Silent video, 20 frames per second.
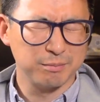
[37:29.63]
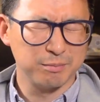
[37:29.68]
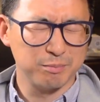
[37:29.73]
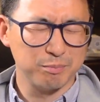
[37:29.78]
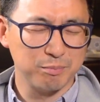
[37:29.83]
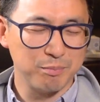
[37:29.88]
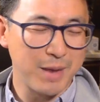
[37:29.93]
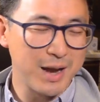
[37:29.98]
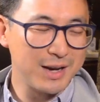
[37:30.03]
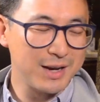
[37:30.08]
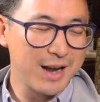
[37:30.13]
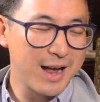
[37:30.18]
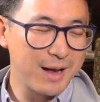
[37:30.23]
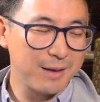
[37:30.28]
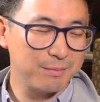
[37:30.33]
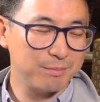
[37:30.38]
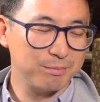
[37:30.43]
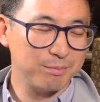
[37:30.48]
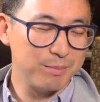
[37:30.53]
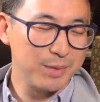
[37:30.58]
might
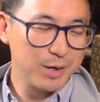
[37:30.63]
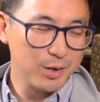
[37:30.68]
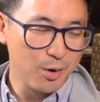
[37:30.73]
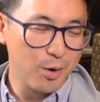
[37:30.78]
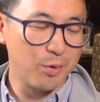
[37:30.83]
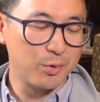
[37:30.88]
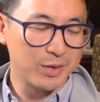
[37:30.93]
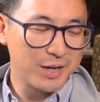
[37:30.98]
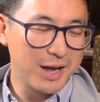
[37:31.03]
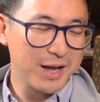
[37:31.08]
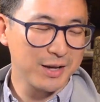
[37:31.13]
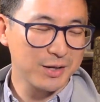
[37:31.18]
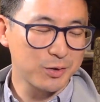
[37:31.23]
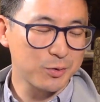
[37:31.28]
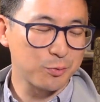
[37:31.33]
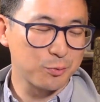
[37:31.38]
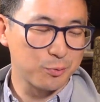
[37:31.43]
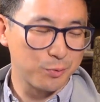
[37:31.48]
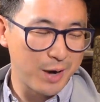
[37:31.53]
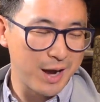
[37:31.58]
not be known to us
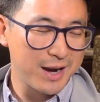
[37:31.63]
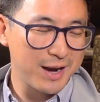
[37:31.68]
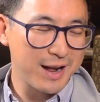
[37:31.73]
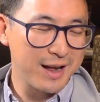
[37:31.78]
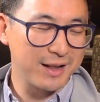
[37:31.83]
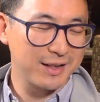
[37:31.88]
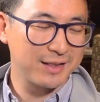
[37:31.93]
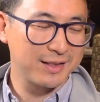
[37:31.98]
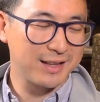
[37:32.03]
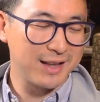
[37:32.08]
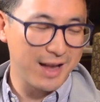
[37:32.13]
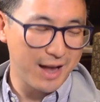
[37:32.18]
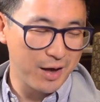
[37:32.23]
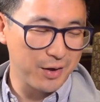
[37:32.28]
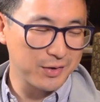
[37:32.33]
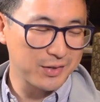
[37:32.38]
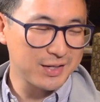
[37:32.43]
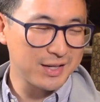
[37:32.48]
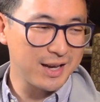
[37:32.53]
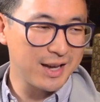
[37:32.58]
right at the
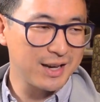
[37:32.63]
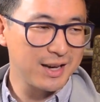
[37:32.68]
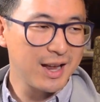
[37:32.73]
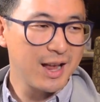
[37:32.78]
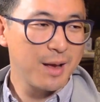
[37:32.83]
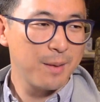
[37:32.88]
outset,